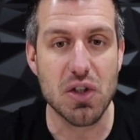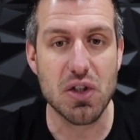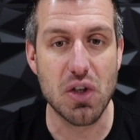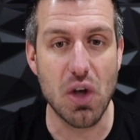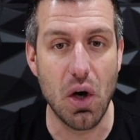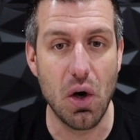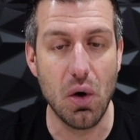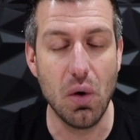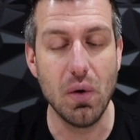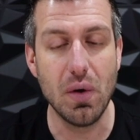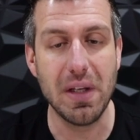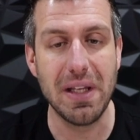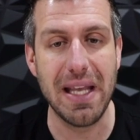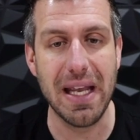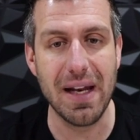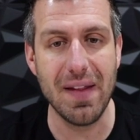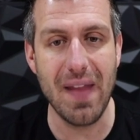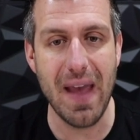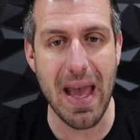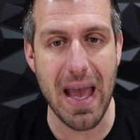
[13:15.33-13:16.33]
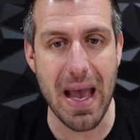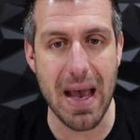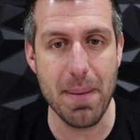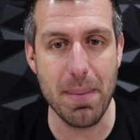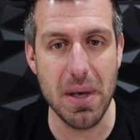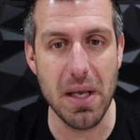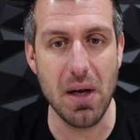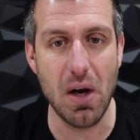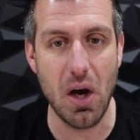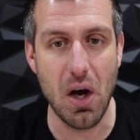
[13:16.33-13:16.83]
So get in the
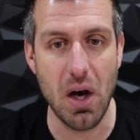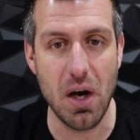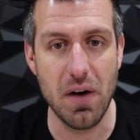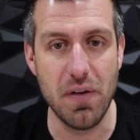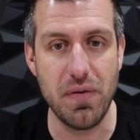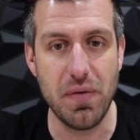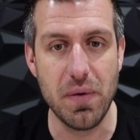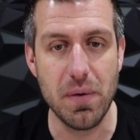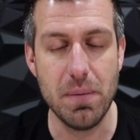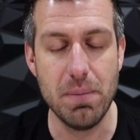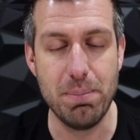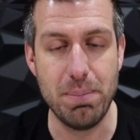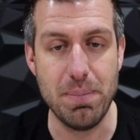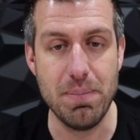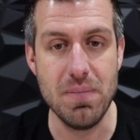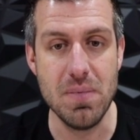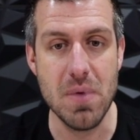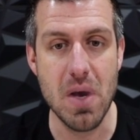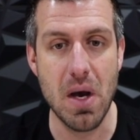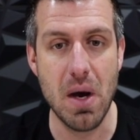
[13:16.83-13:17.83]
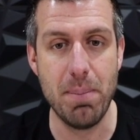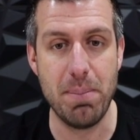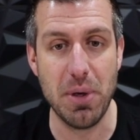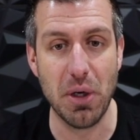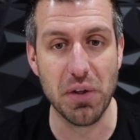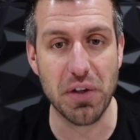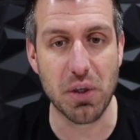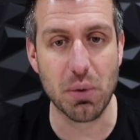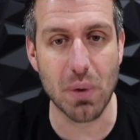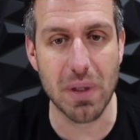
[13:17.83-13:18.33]
habit of
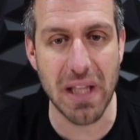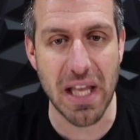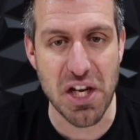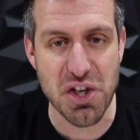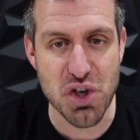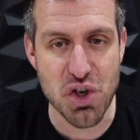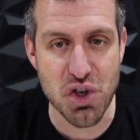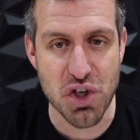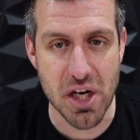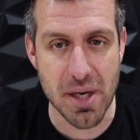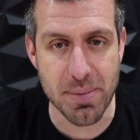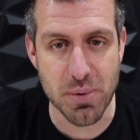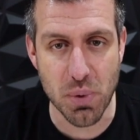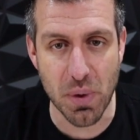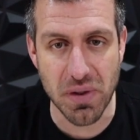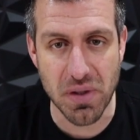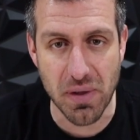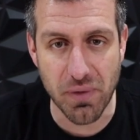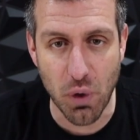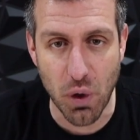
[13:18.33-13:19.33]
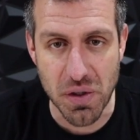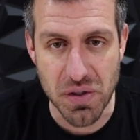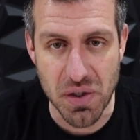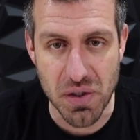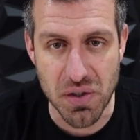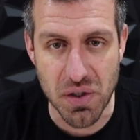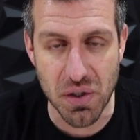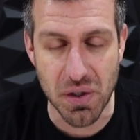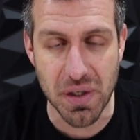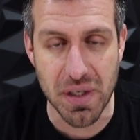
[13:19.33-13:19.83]
building relationships with divorce
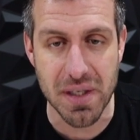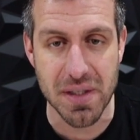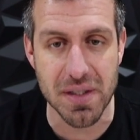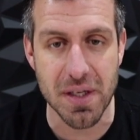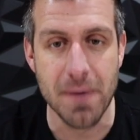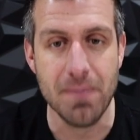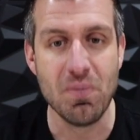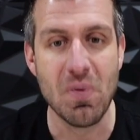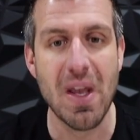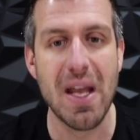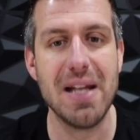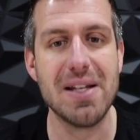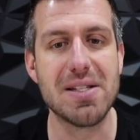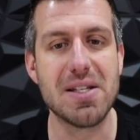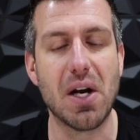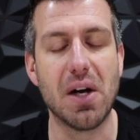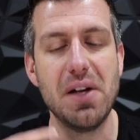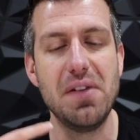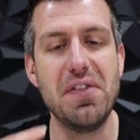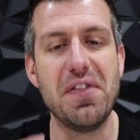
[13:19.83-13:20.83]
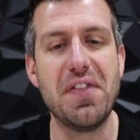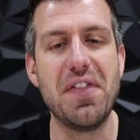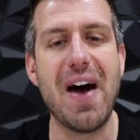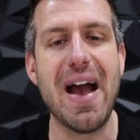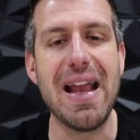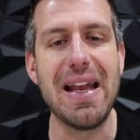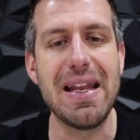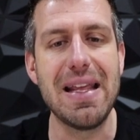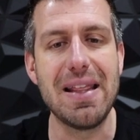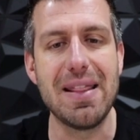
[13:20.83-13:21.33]
attorneys and start
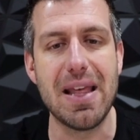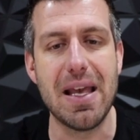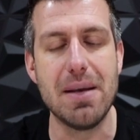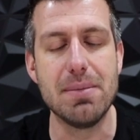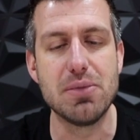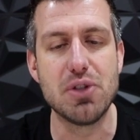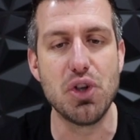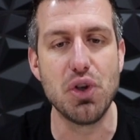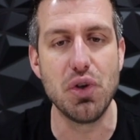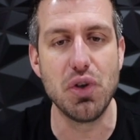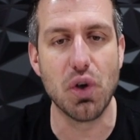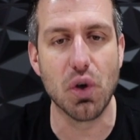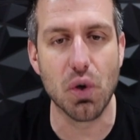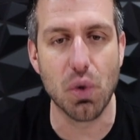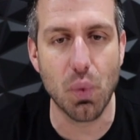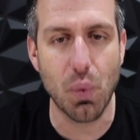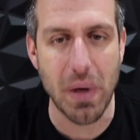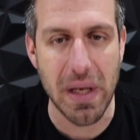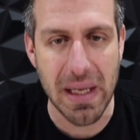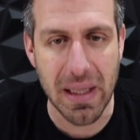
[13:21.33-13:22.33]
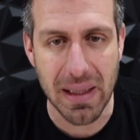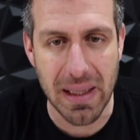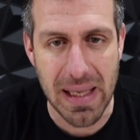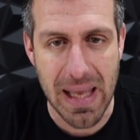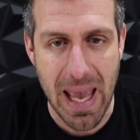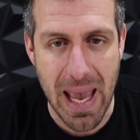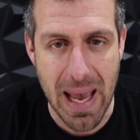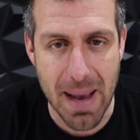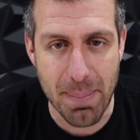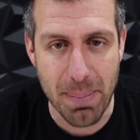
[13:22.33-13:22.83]
inviting them to your
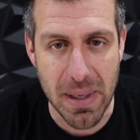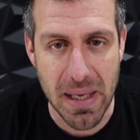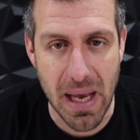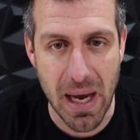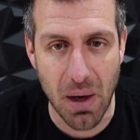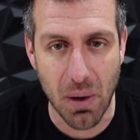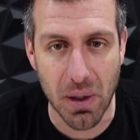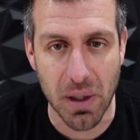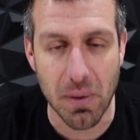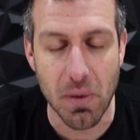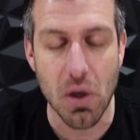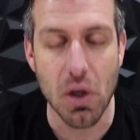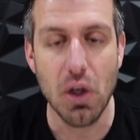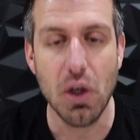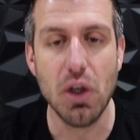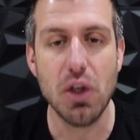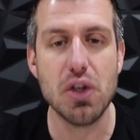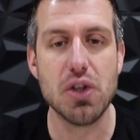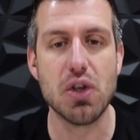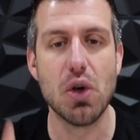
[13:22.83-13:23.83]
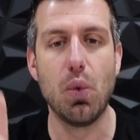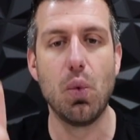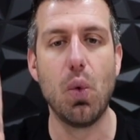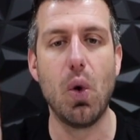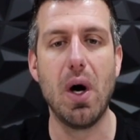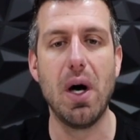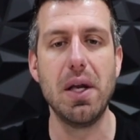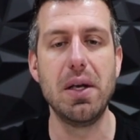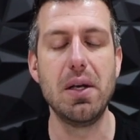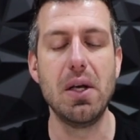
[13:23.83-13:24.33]
weekly happy hour. So
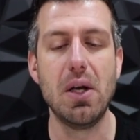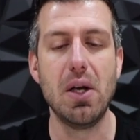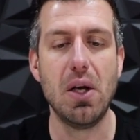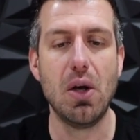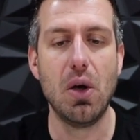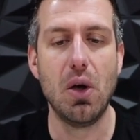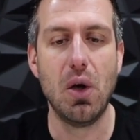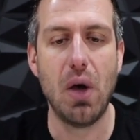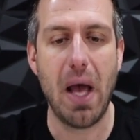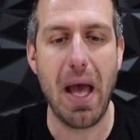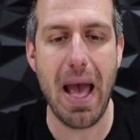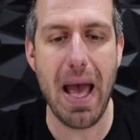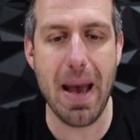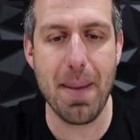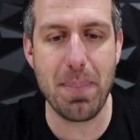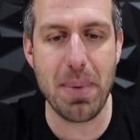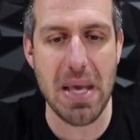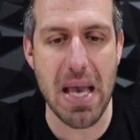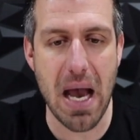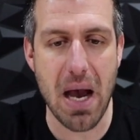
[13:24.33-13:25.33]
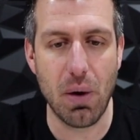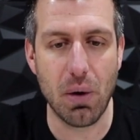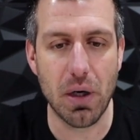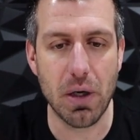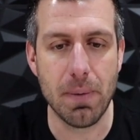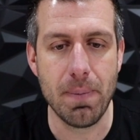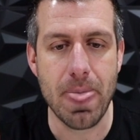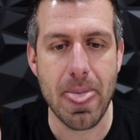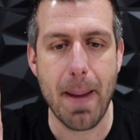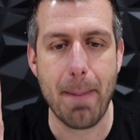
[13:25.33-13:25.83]
one happy
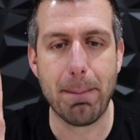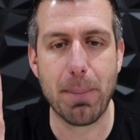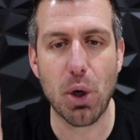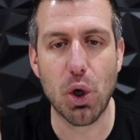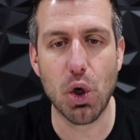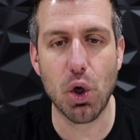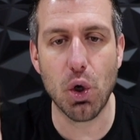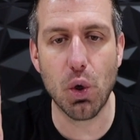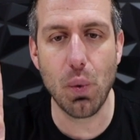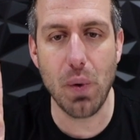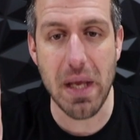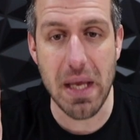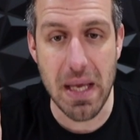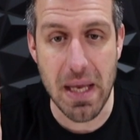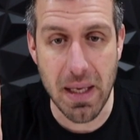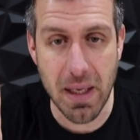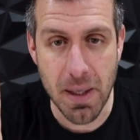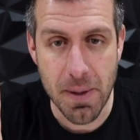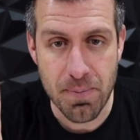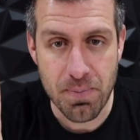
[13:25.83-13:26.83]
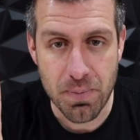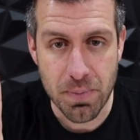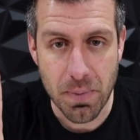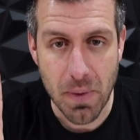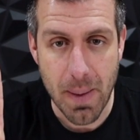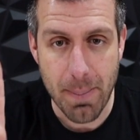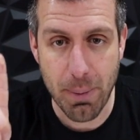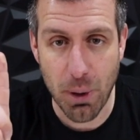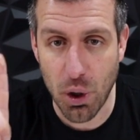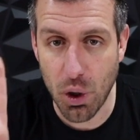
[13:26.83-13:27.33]
hour per week,
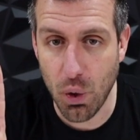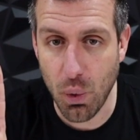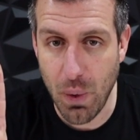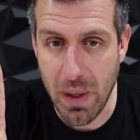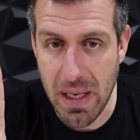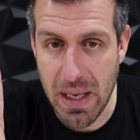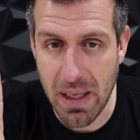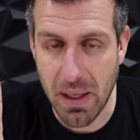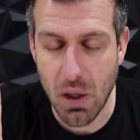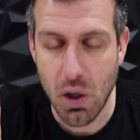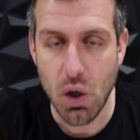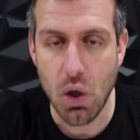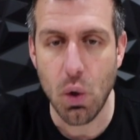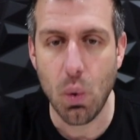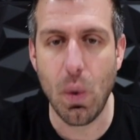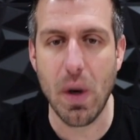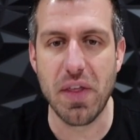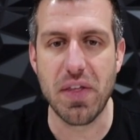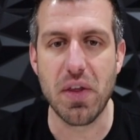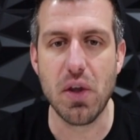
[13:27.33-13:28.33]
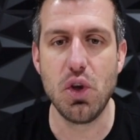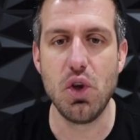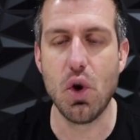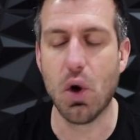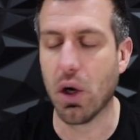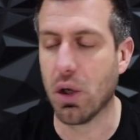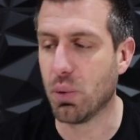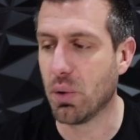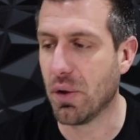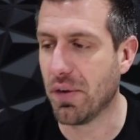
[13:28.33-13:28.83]
with
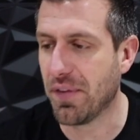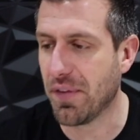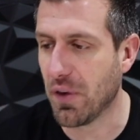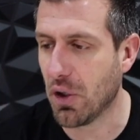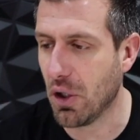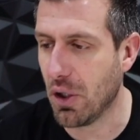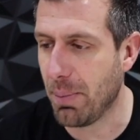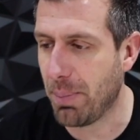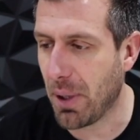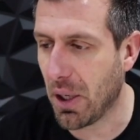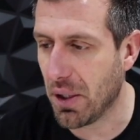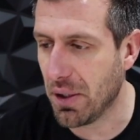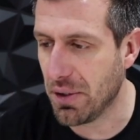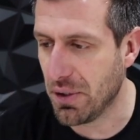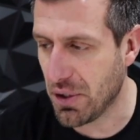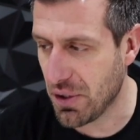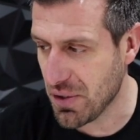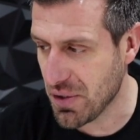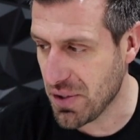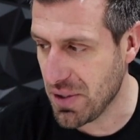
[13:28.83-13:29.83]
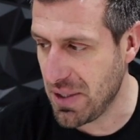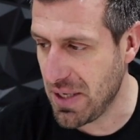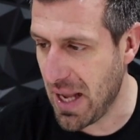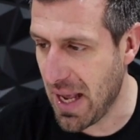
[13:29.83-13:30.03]
your referral partners.